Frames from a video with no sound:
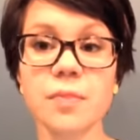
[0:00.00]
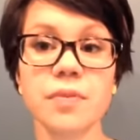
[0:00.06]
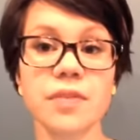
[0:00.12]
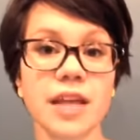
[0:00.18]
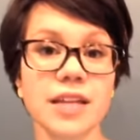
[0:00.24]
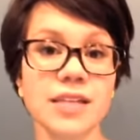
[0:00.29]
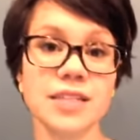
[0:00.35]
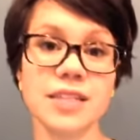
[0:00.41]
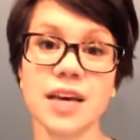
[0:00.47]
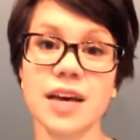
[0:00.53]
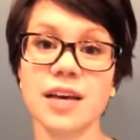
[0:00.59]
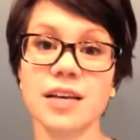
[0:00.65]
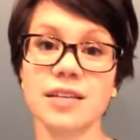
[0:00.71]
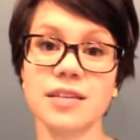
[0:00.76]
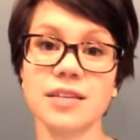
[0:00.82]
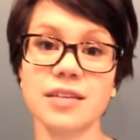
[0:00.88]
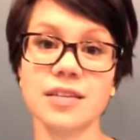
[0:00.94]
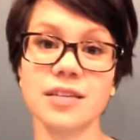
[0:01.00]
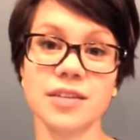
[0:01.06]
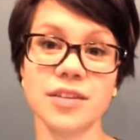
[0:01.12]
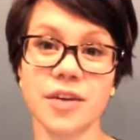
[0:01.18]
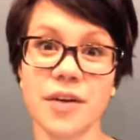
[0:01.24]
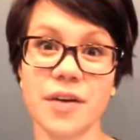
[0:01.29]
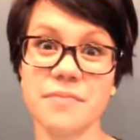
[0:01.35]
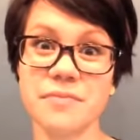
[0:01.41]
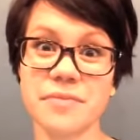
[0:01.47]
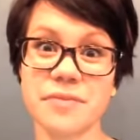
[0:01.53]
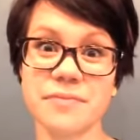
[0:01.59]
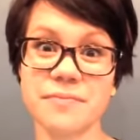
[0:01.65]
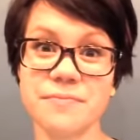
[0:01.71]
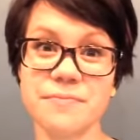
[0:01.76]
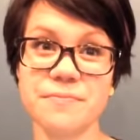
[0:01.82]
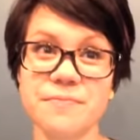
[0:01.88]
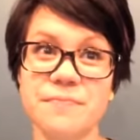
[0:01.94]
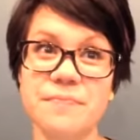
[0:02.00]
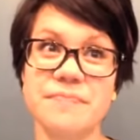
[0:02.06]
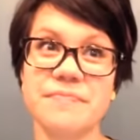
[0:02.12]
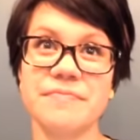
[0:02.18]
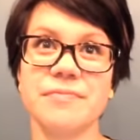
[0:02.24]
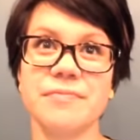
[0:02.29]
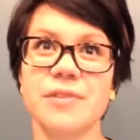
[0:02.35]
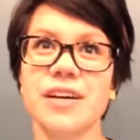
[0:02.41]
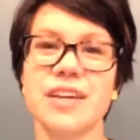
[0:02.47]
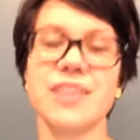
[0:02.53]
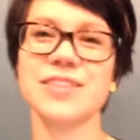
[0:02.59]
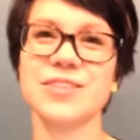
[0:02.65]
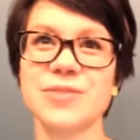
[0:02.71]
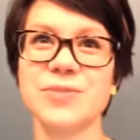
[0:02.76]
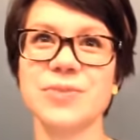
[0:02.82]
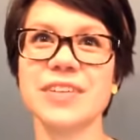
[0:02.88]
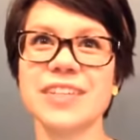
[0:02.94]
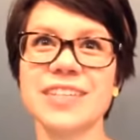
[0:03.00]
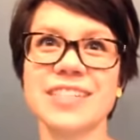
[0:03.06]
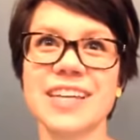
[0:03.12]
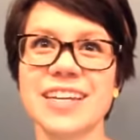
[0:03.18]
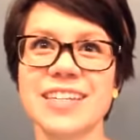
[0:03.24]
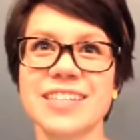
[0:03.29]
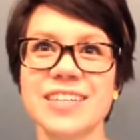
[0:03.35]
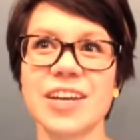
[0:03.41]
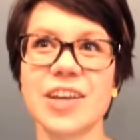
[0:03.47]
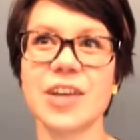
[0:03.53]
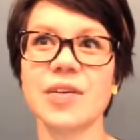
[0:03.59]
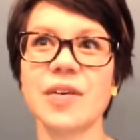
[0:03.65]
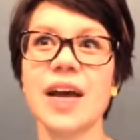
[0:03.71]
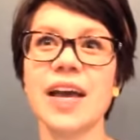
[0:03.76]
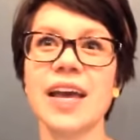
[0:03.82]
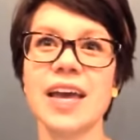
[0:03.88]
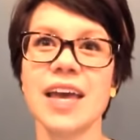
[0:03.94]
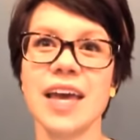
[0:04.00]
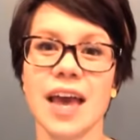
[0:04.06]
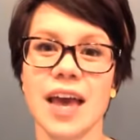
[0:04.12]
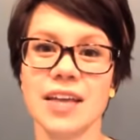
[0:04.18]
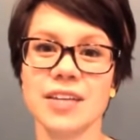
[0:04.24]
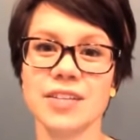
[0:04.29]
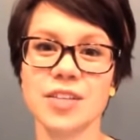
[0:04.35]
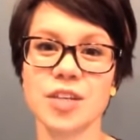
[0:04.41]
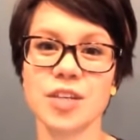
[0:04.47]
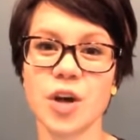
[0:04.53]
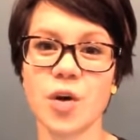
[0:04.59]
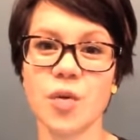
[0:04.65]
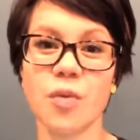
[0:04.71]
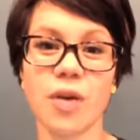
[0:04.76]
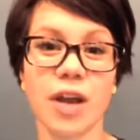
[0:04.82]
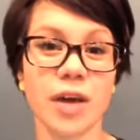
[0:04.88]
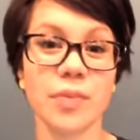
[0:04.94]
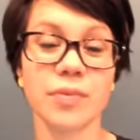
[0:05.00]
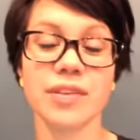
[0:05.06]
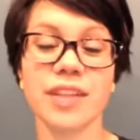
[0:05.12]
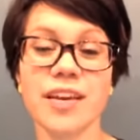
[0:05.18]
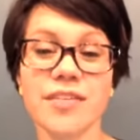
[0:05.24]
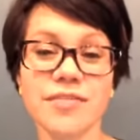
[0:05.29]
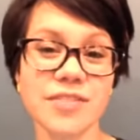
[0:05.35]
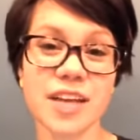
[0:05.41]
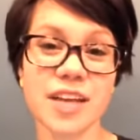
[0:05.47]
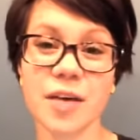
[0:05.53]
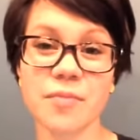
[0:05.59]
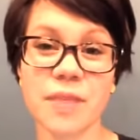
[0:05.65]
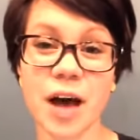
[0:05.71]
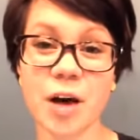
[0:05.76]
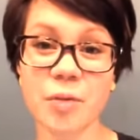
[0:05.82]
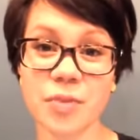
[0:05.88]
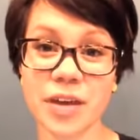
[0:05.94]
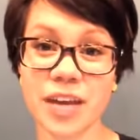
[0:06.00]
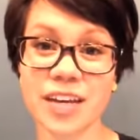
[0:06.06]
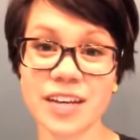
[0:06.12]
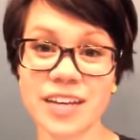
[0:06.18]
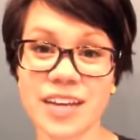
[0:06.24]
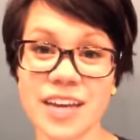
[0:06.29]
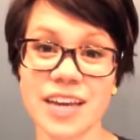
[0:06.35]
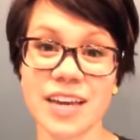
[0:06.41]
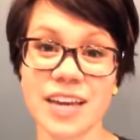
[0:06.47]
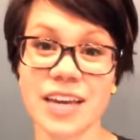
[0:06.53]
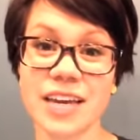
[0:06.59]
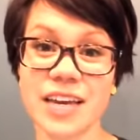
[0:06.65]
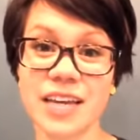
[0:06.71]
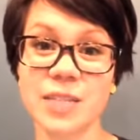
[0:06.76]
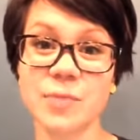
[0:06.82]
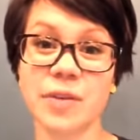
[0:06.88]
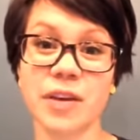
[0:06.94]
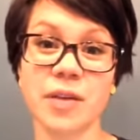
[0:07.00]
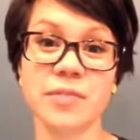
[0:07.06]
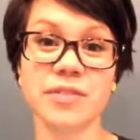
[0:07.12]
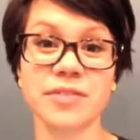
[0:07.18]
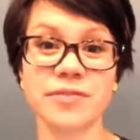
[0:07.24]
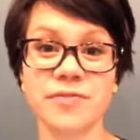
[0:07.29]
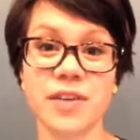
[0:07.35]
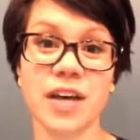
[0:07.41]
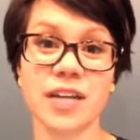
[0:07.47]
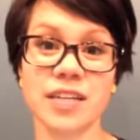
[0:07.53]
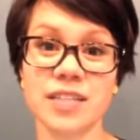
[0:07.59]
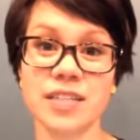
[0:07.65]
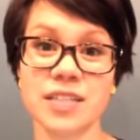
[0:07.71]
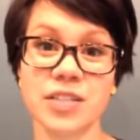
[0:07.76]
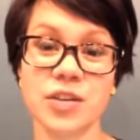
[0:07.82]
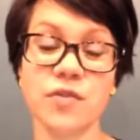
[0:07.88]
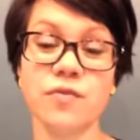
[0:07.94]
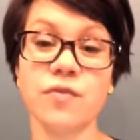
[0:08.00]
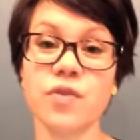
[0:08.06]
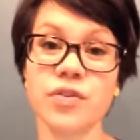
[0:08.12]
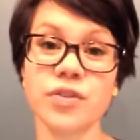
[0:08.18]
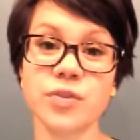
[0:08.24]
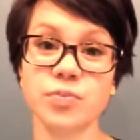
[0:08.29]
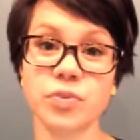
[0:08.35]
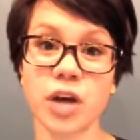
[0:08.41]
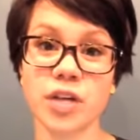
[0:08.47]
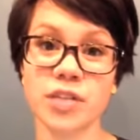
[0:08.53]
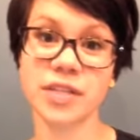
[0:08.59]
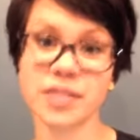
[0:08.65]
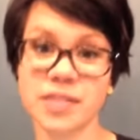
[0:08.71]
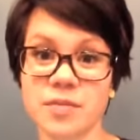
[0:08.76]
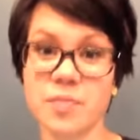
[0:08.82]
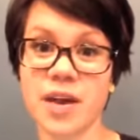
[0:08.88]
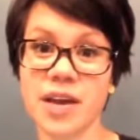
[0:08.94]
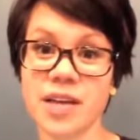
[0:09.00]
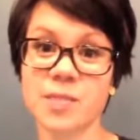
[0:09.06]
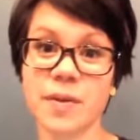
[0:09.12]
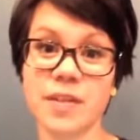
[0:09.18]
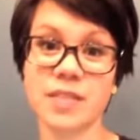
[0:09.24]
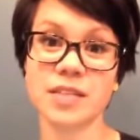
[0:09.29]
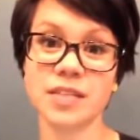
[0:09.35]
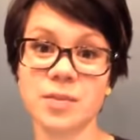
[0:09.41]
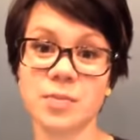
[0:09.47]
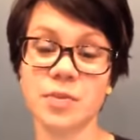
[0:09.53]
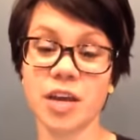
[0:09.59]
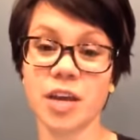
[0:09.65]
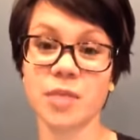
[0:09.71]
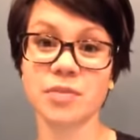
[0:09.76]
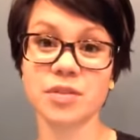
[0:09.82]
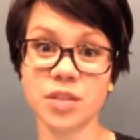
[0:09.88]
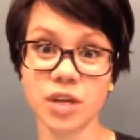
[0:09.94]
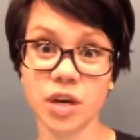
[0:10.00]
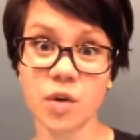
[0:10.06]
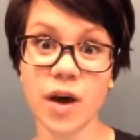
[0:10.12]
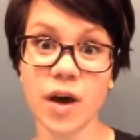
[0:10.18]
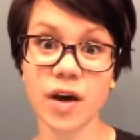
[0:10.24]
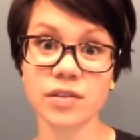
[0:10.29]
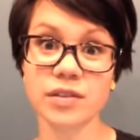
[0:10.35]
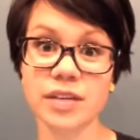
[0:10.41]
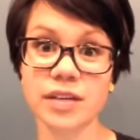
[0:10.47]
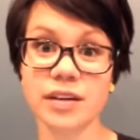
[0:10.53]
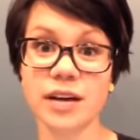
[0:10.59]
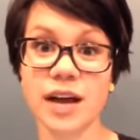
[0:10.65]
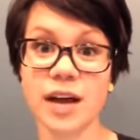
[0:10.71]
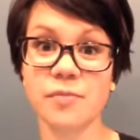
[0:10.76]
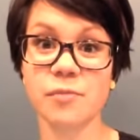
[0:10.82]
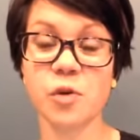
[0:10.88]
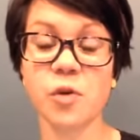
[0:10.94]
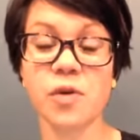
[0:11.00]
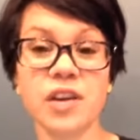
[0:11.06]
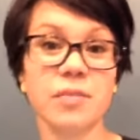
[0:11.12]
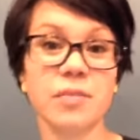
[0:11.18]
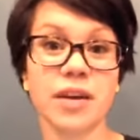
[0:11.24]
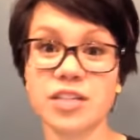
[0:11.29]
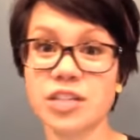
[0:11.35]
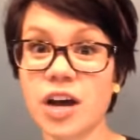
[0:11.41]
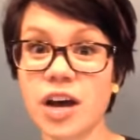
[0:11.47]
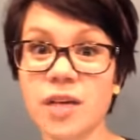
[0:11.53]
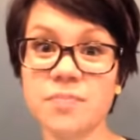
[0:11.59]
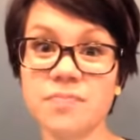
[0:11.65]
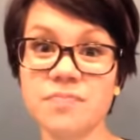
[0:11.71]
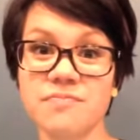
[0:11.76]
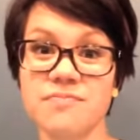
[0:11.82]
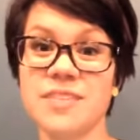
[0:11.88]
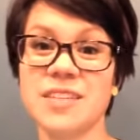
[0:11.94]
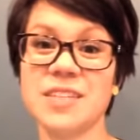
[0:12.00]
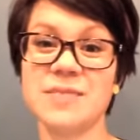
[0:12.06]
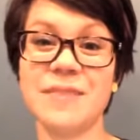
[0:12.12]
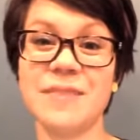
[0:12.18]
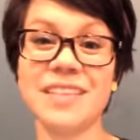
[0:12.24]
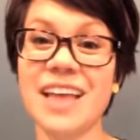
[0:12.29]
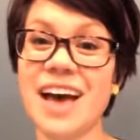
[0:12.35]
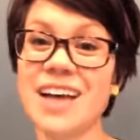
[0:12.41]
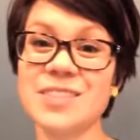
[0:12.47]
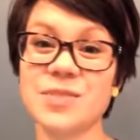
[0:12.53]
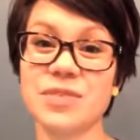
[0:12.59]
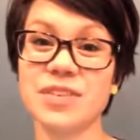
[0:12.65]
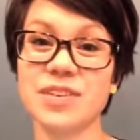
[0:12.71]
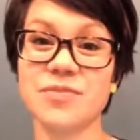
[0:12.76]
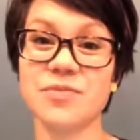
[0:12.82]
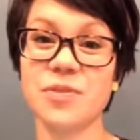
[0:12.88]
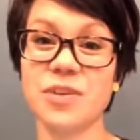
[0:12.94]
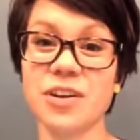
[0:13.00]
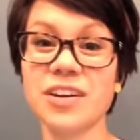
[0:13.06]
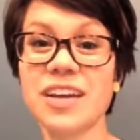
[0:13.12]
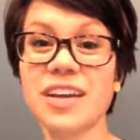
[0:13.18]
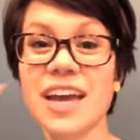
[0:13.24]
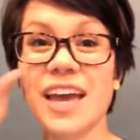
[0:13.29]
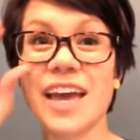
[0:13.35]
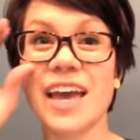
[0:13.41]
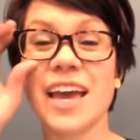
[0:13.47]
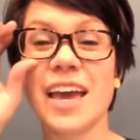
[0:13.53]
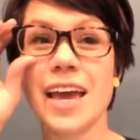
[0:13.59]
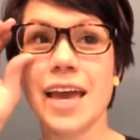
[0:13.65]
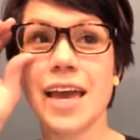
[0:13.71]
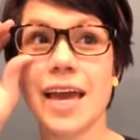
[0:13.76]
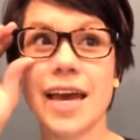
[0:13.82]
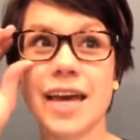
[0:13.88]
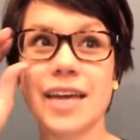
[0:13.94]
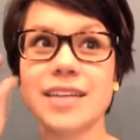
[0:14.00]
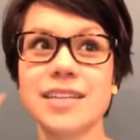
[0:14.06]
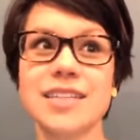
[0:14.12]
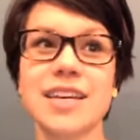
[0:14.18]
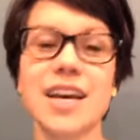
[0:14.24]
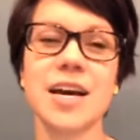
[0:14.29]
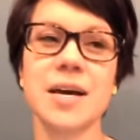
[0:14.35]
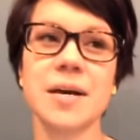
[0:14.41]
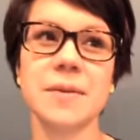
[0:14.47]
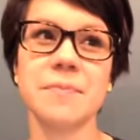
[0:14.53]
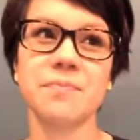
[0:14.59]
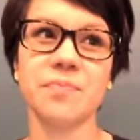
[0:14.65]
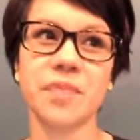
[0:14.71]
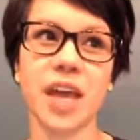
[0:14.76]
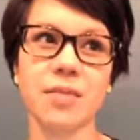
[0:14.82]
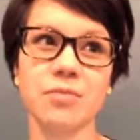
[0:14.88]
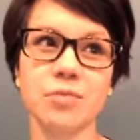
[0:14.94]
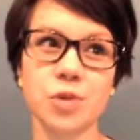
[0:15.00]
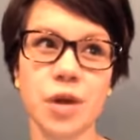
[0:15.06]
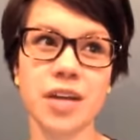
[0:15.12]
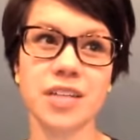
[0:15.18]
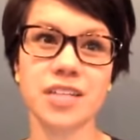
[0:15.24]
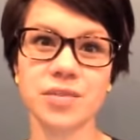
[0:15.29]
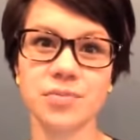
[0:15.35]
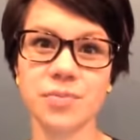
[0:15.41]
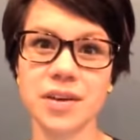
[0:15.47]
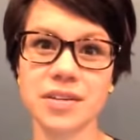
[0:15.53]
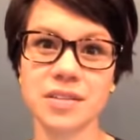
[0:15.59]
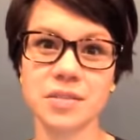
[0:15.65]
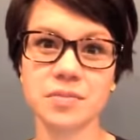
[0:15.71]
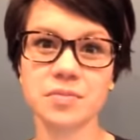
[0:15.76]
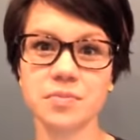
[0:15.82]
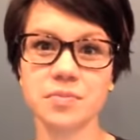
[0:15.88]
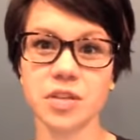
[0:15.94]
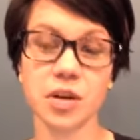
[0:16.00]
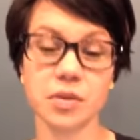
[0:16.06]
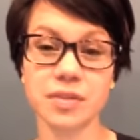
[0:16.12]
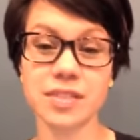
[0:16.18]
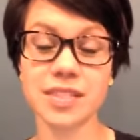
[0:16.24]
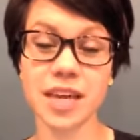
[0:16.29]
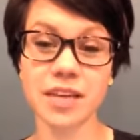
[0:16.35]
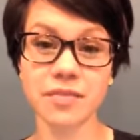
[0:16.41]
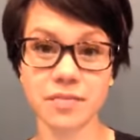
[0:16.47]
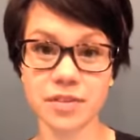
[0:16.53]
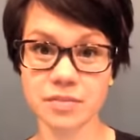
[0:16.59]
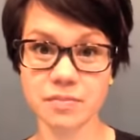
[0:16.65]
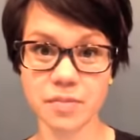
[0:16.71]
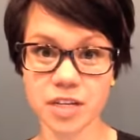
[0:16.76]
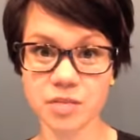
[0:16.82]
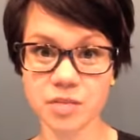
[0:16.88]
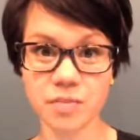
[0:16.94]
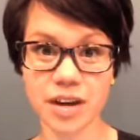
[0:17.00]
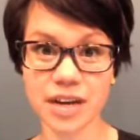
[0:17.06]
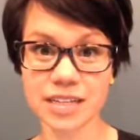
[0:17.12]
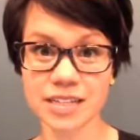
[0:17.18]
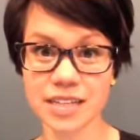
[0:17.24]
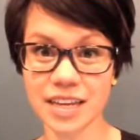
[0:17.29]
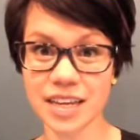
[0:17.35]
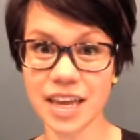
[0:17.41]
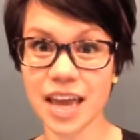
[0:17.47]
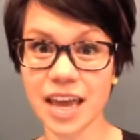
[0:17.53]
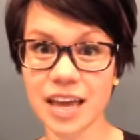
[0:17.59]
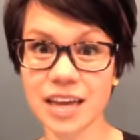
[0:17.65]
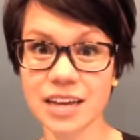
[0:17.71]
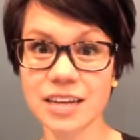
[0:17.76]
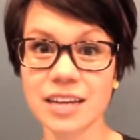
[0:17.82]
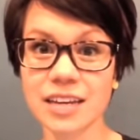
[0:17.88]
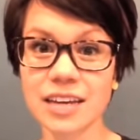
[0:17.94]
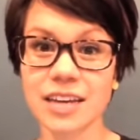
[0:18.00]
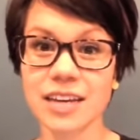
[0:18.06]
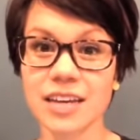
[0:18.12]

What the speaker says: But that's the, you know, I'm just really excited to go. And so what I would love some help in is being able to fund, you know, for those projects and my expenses, being able to go out there. I'm quitting my job. This is my last week of work. And I'm trying to raise, you know, and save as much money as I can.